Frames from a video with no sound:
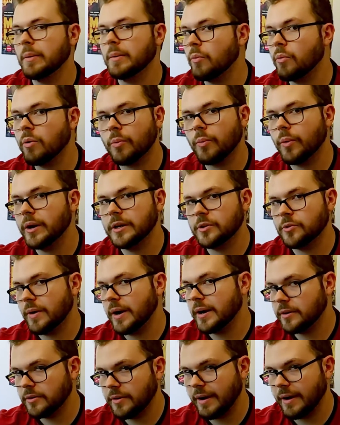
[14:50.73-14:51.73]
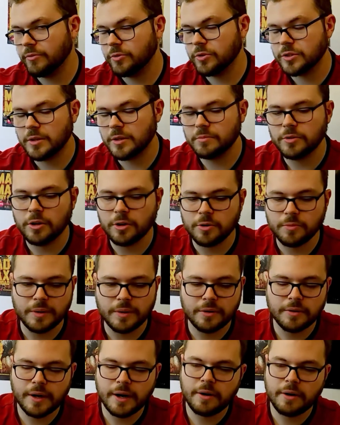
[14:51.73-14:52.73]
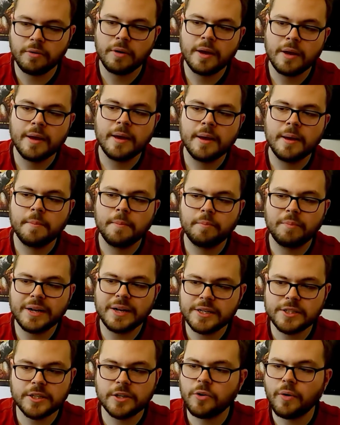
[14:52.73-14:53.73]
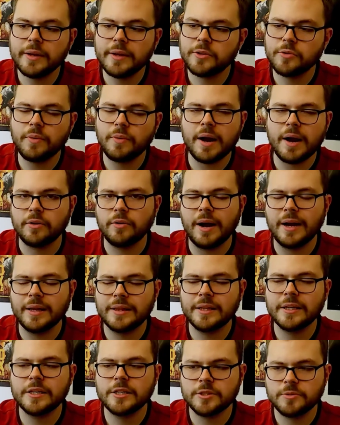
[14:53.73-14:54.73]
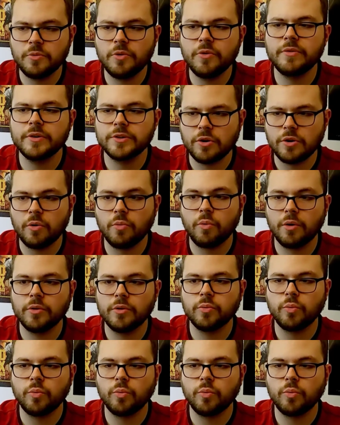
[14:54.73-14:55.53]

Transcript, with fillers: Award-winning director after Slumdog Millionaire. But he's a great director. I think his movies are worth